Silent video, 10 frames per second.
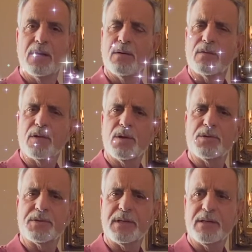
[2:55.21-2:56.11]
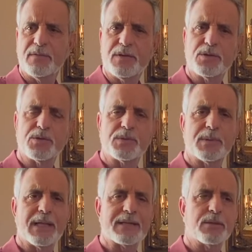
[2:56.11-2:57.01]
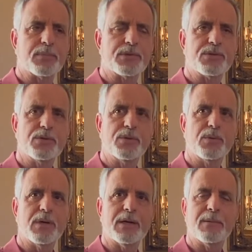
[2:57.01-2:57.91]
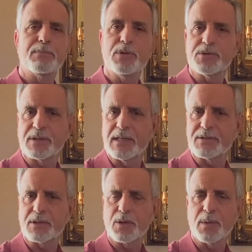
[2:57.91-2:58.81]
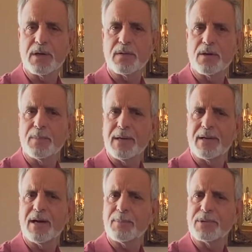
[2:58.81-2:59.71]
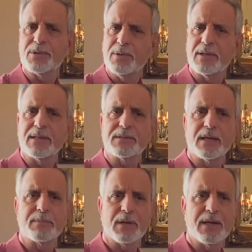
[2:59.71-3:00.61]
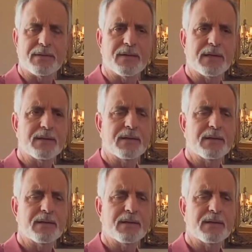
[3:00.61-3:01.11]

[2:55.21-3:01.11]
For those individuals who would like to pursue music as a career, there are many opportunities, I think.